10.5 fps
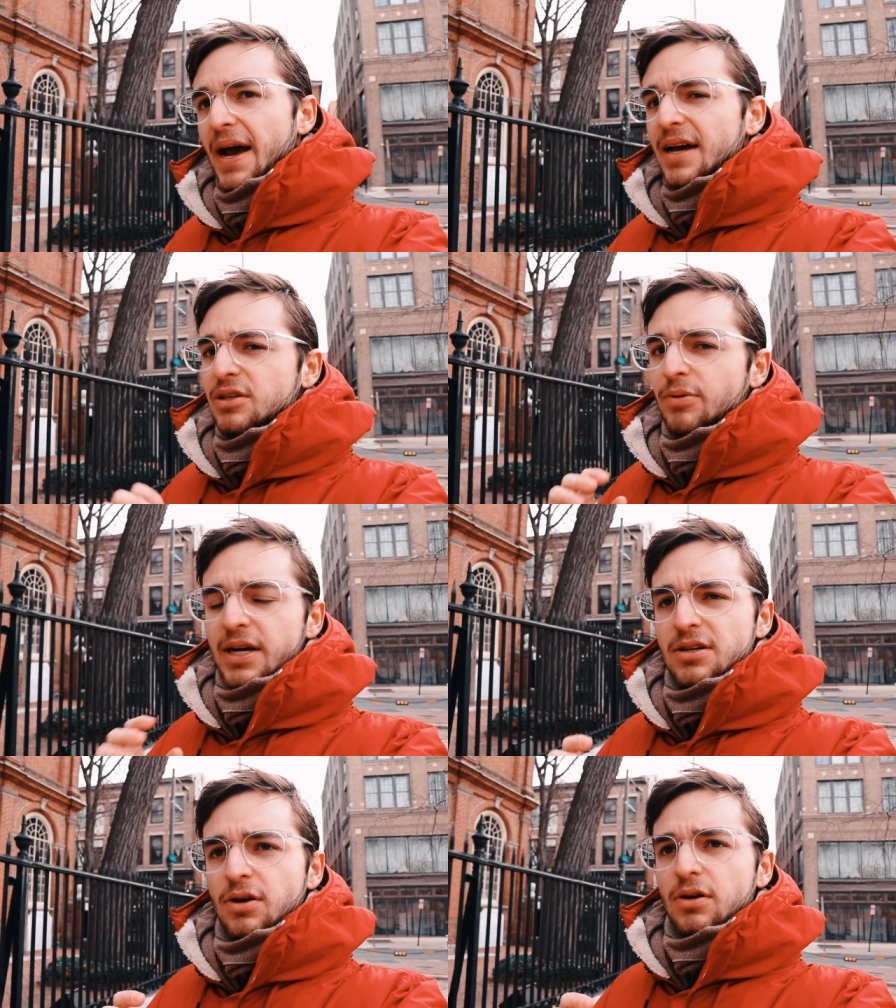bad,
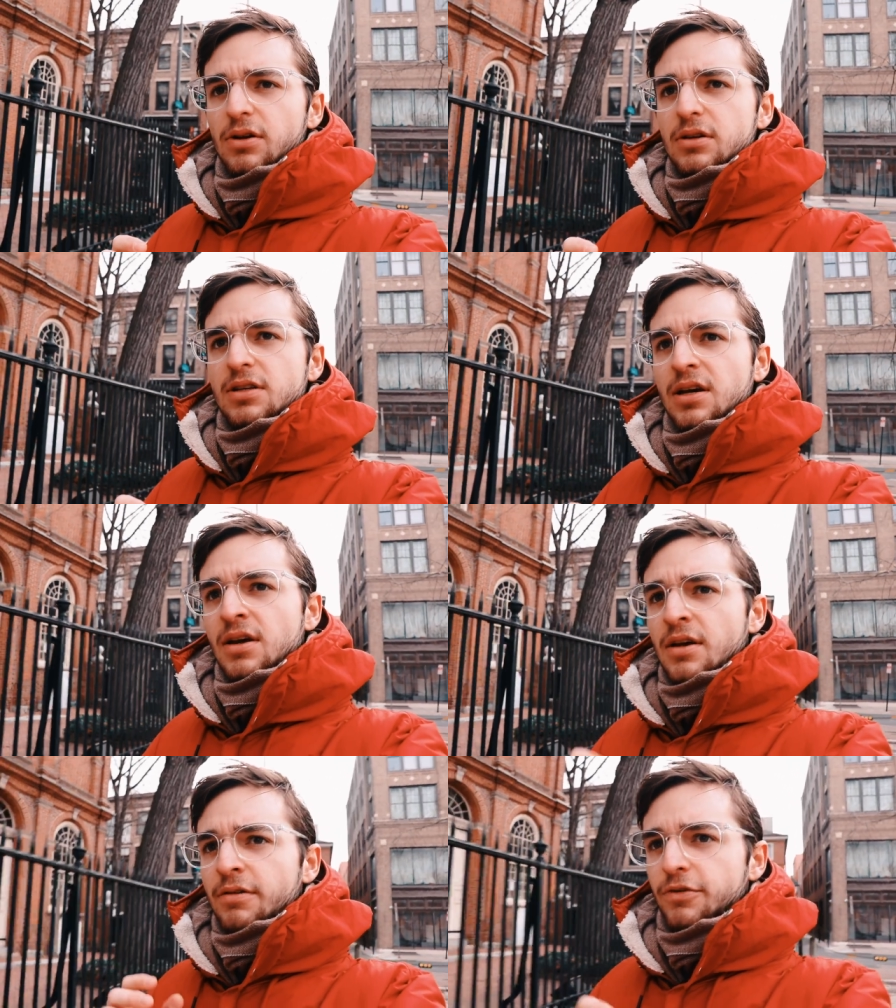quite cold,
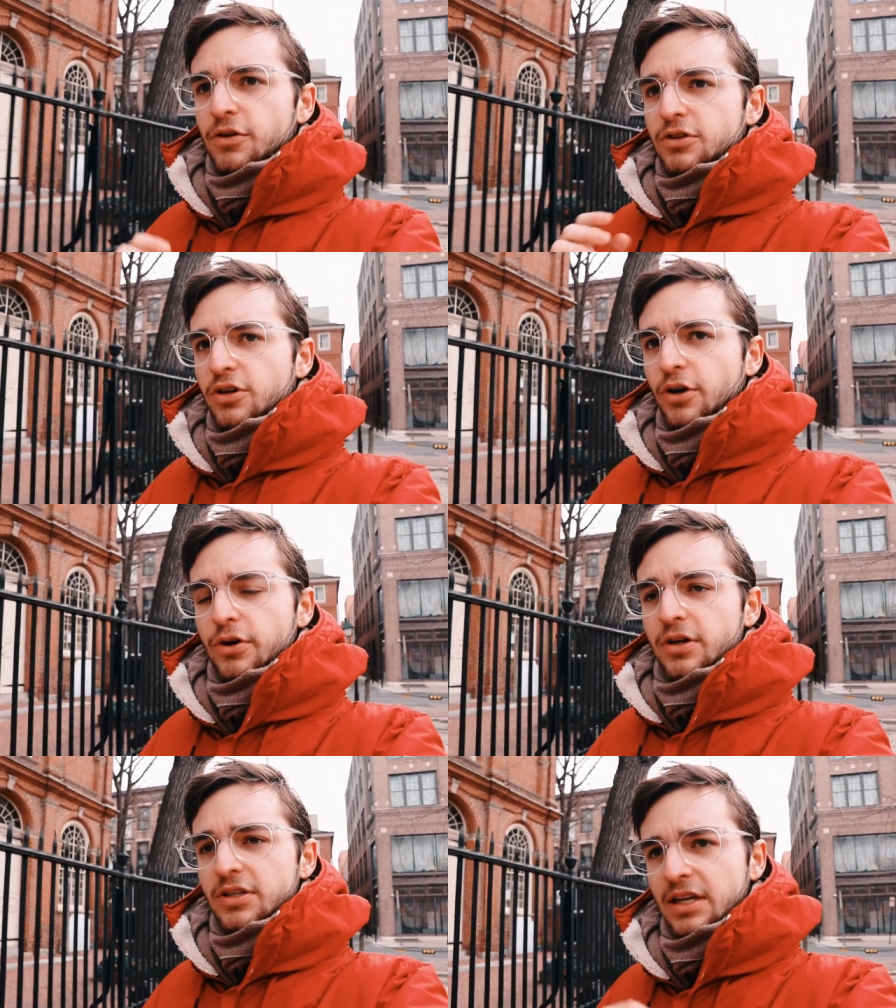few
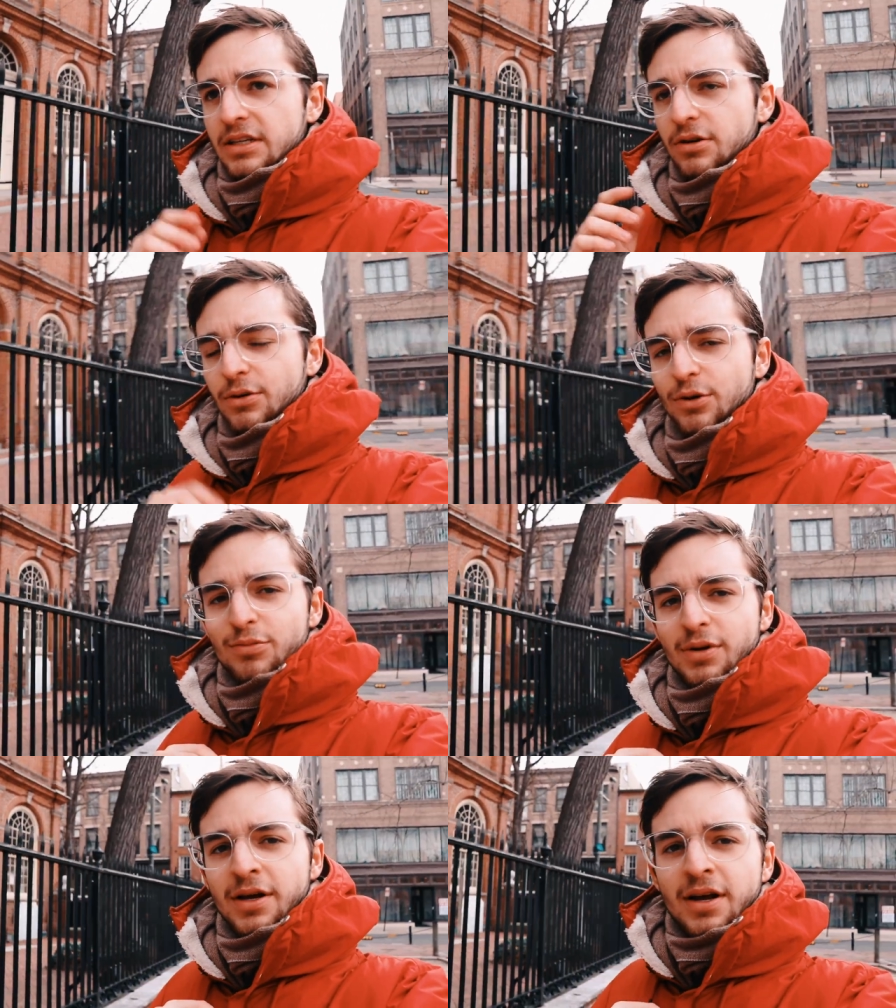snorers in the
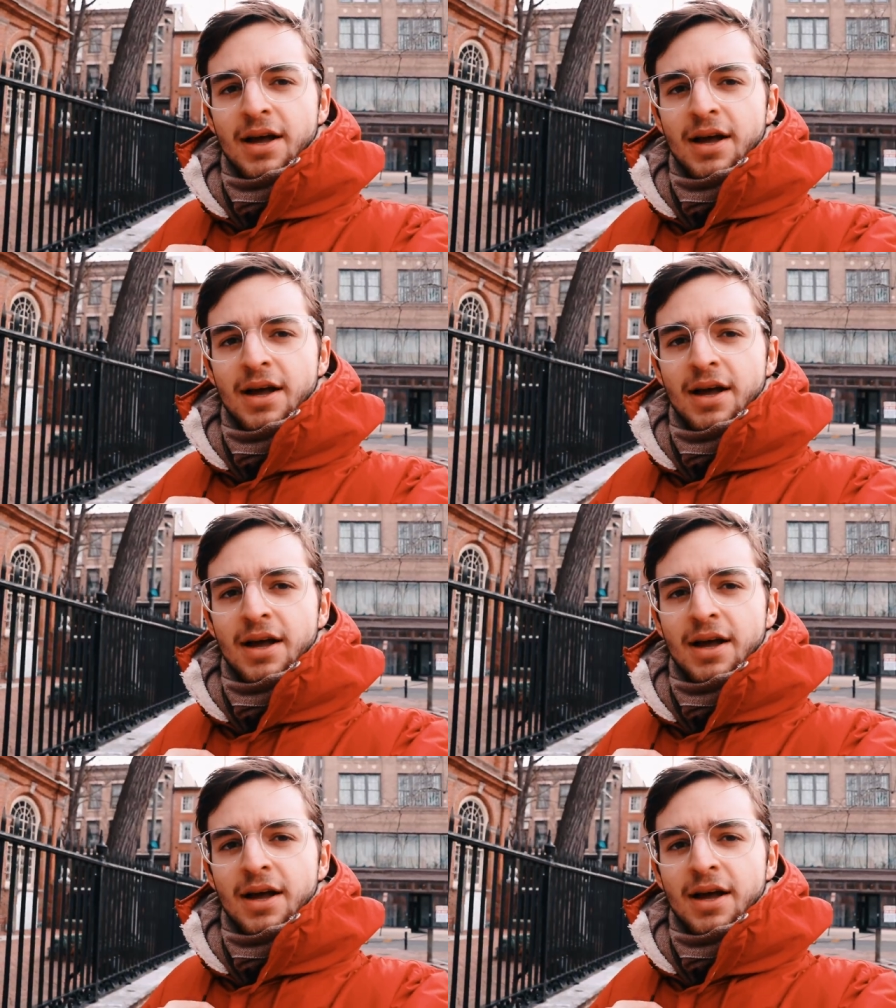room.